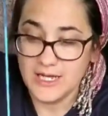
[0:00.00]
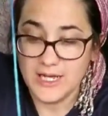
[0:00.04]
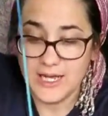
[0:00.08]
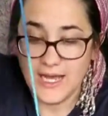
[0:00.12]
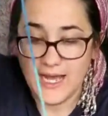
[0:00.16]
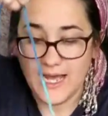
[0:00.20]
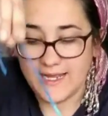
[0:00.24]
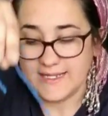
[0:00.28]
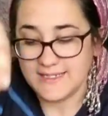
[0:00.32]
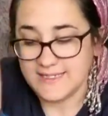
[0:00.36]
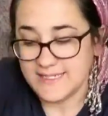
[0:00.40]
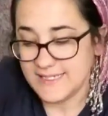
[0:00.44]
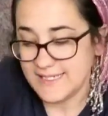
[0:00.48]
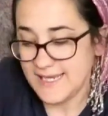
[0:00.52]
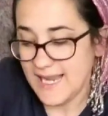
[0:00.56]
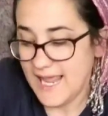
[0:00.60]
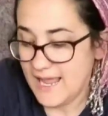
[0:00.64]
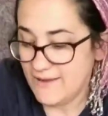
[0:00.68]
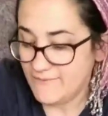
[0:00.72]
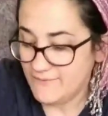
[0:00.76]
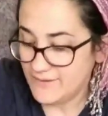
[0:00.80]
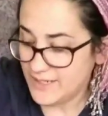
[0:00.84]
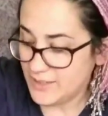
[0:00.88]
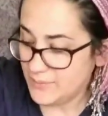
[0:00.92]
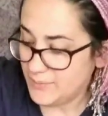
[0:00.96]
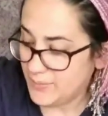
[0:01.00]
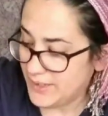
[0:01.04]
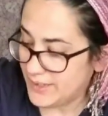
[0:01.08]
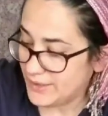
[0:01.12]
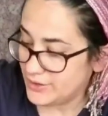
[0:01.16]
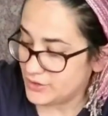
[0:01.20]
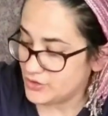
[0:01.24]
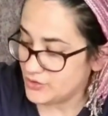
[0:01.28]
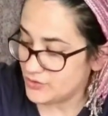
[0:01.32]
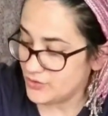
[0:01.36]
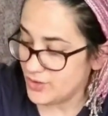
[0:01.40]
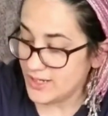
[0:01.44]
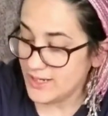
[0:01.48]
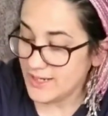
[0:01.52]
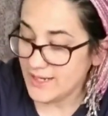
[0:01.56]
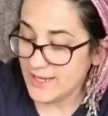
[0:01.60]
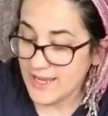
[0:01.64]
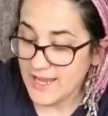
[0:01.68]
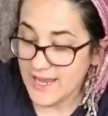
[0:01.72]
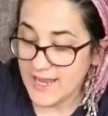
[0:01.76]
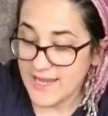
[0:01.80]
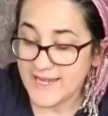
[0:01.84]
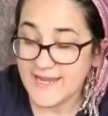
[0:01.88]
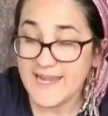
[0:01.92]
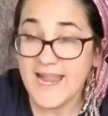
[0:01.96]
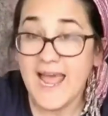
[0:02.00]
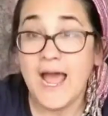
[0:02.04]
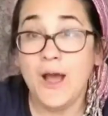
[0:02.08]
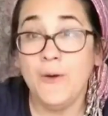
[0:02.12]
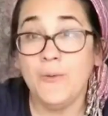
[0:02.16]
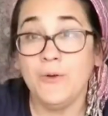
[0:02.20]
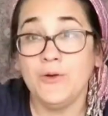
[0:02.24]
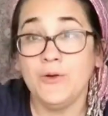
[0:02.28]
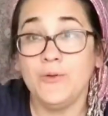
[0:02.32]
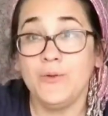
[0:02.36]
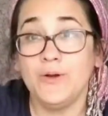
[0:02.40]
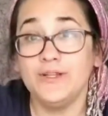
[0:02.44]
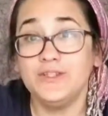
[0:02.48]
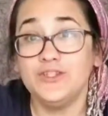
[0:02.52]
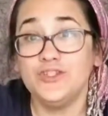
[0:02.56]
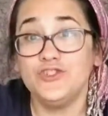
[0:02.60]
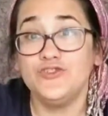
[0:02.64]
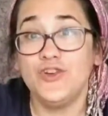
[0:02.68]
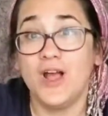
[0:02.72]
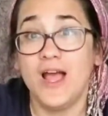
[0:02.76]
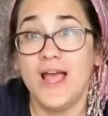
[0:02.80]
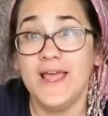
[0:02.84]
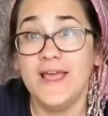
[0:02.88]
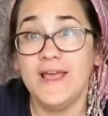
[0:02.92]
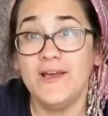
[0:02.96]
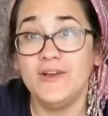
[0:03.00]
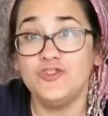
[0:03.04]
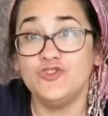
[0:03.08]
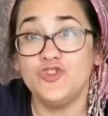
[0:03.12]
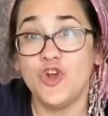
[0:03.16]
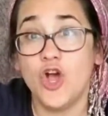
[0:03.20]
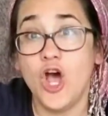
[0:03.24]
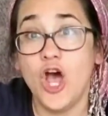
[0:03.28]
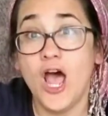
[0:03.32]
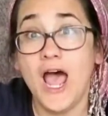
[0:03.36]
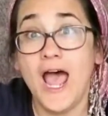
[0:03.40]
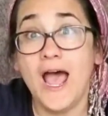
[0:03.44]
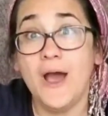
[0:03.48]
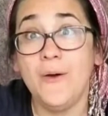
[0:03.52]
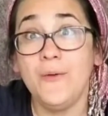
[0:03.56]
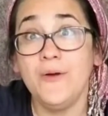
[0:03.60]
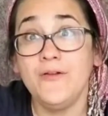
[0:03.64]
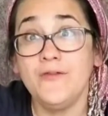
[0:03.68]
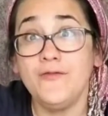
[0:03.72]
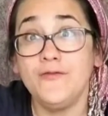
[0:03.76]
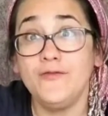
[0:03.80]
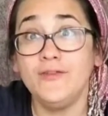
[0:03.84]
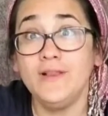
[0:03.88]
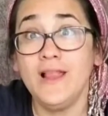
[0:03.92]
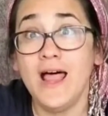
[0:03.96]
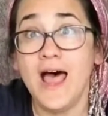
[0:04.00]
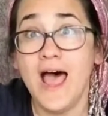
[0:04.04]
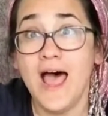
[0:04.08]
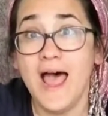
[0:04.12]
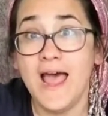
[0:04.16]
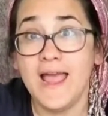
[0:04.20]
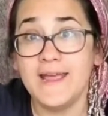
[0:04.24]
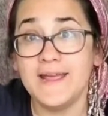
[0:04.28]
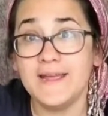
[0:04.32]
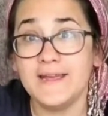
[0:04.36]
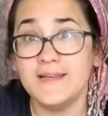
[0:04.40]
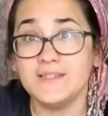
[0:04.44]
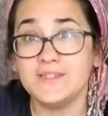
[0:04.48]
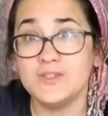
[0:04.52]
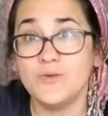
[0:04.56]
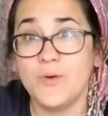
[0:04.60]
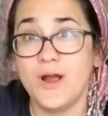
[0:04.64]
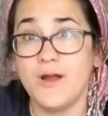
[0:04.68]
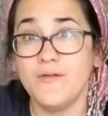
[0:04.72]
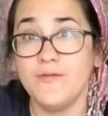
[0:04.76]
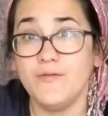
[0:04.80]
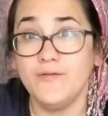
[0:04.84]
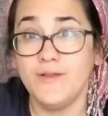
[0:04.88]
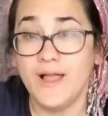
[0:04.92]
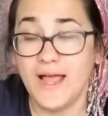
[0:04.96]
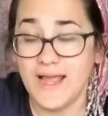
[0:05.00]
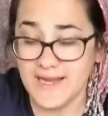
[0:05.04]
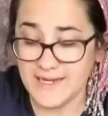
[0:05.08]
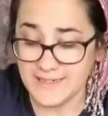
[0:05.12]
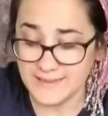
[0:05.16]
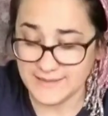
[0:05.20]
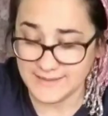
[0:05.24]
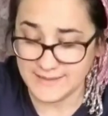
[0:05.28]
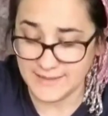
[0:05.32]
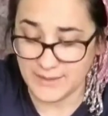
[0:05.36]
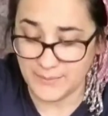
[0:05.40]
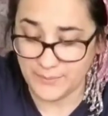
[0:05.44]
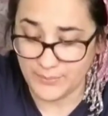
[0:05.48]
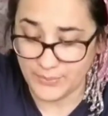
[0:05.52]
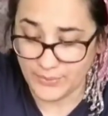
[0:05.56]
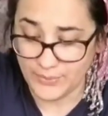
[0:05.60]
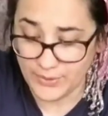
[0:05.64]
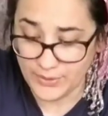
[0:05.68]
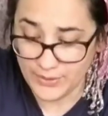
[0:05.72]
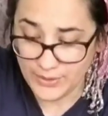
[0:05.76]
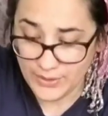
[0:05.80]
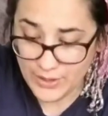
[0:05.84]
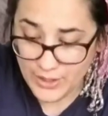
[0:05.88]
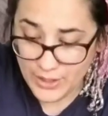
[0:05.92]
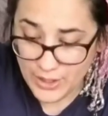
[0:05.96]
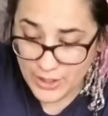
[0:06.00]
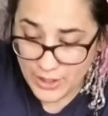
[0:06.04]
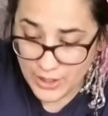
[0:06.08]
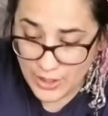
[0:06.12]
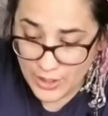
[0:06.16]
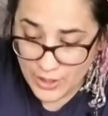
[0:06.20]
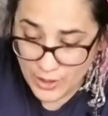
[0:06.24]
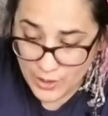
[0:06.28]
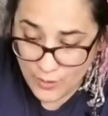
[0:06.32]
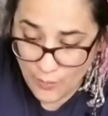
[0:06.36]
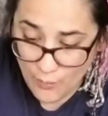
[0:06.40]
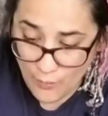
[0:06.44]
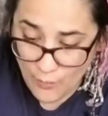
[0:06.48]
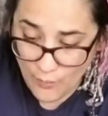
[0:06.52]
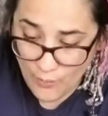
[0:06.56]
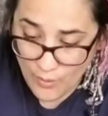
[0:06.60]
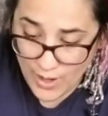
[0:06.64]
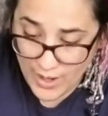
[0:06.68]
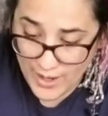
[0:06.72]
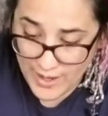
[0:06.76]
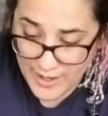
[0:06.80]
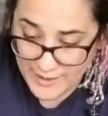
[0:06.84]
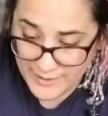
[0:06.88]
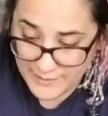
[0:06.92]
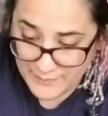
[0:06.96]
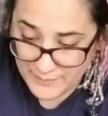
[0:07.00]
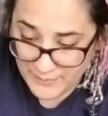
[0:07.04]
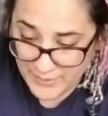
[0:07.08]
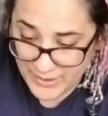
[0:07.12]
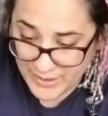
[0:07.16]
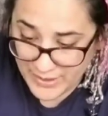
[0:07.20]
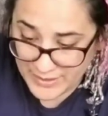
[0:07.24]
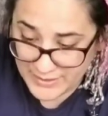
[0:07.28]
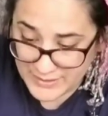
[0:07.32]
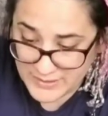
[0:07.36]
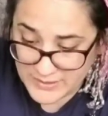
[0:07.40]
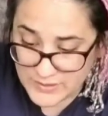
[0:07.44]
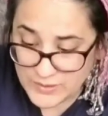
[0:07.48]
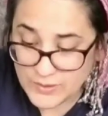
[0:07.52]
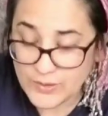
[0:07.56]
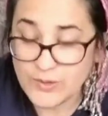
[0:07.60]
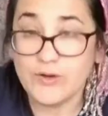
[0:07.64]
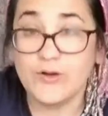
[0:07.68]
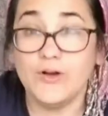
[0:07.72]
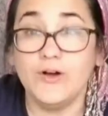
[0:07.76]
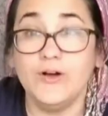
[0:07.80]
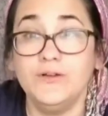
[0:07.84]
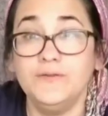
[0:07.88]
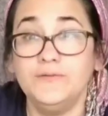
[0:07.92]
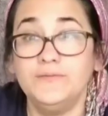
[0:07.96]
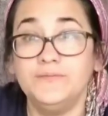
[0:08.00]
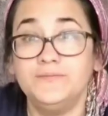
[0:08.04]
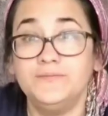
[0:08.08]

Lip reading: I didn't have any pink string. Now we're going to draw our fly. So our fly is simple. One big circle.